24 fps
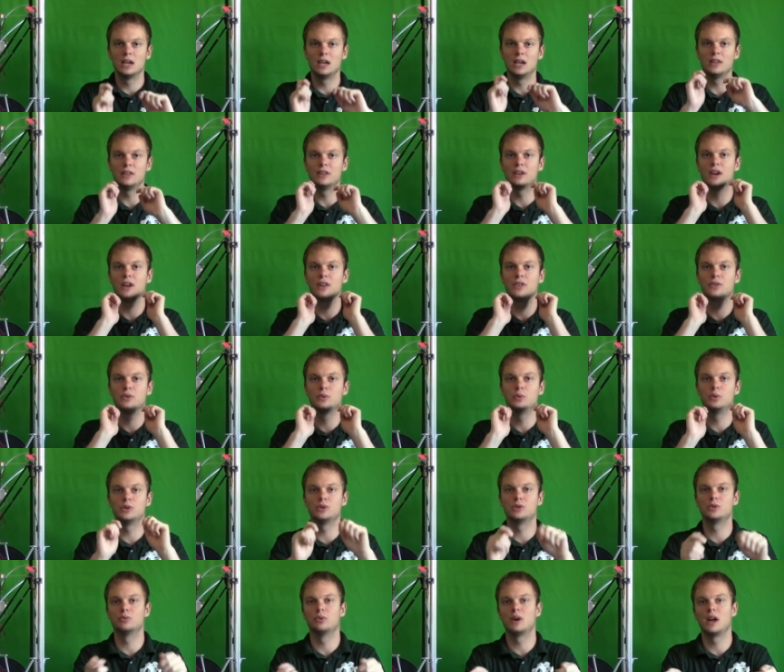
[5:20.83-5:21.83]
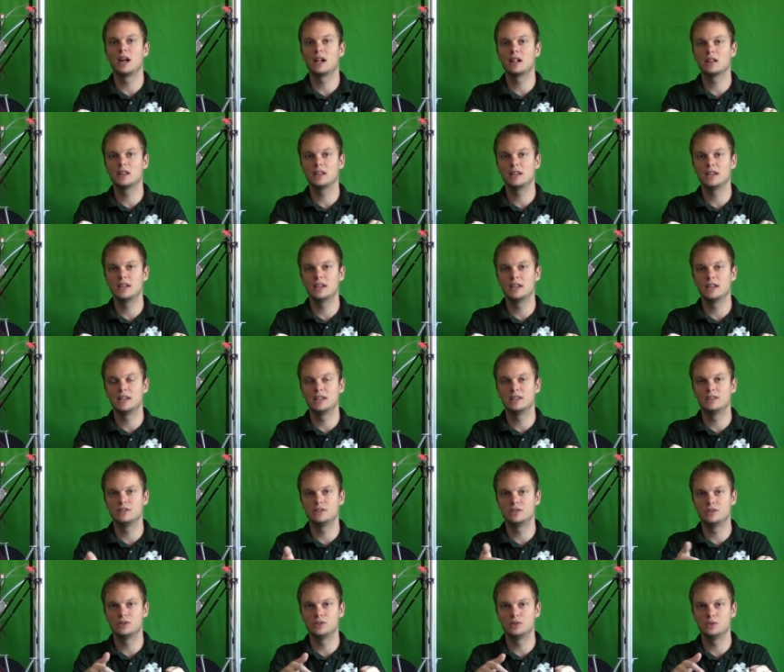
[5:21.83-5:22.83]
and then I threw it directly
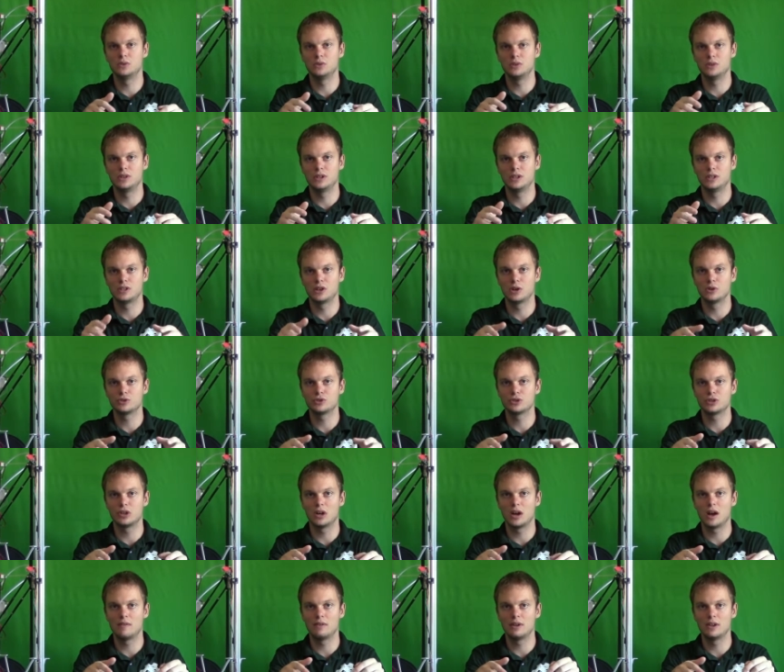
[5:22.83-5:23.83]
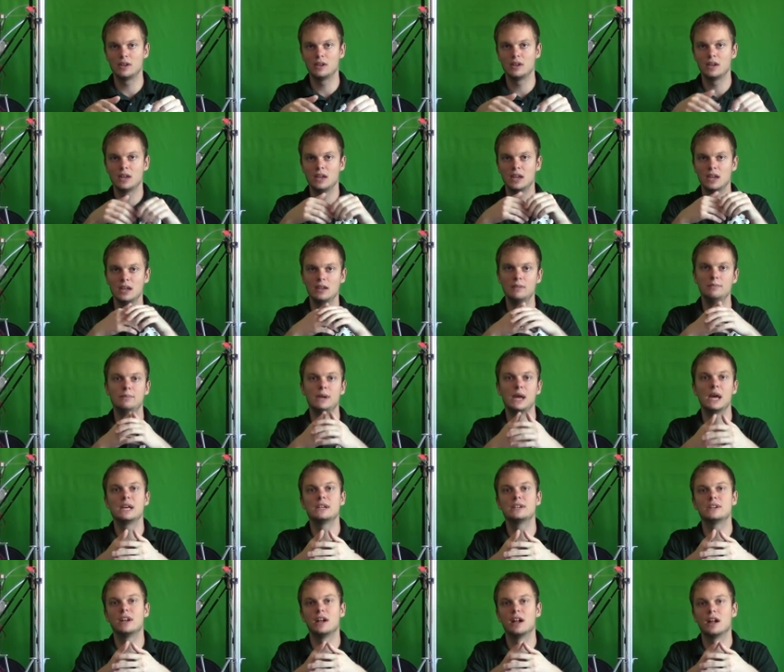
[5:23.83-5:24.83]
into the toaster oven and
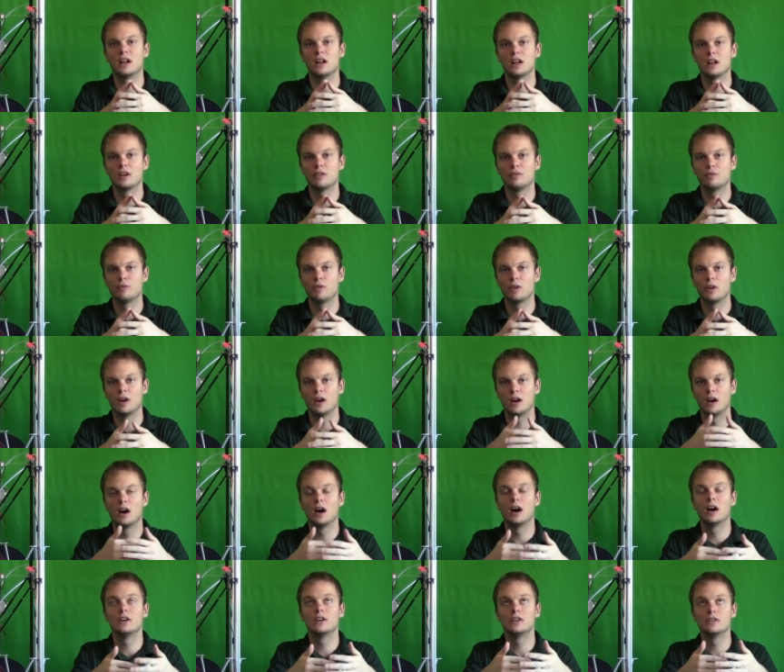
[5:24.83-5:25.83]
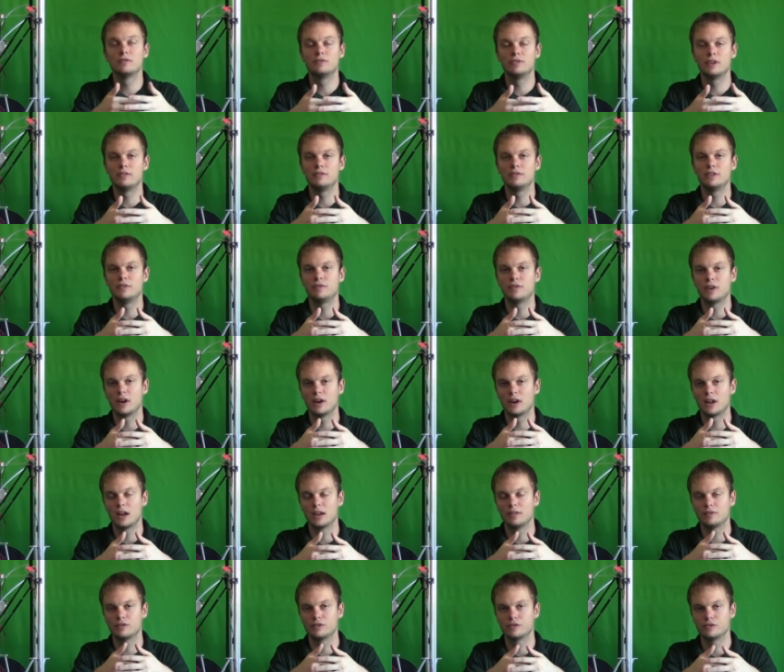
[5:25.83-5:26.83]
baked it at one hundred fifty
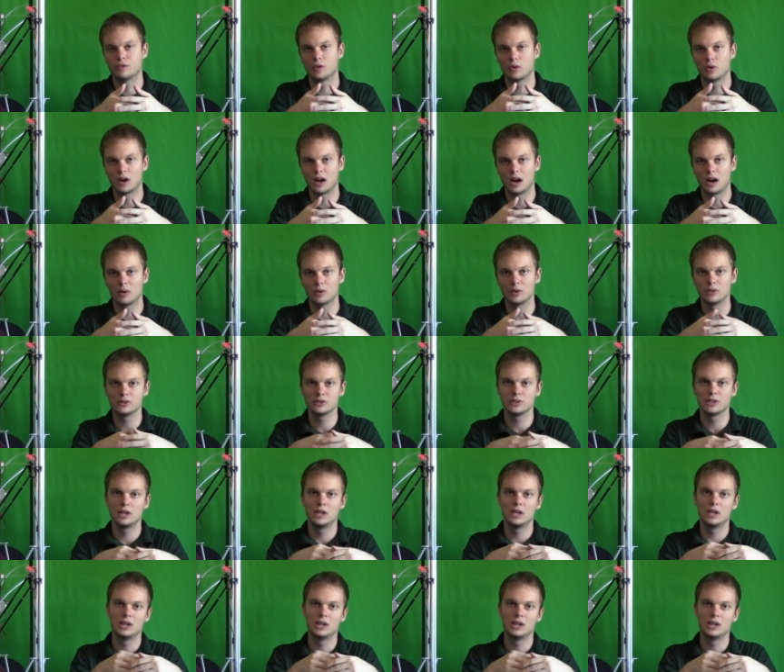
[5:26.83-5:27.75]
Fahrenheit for four hours.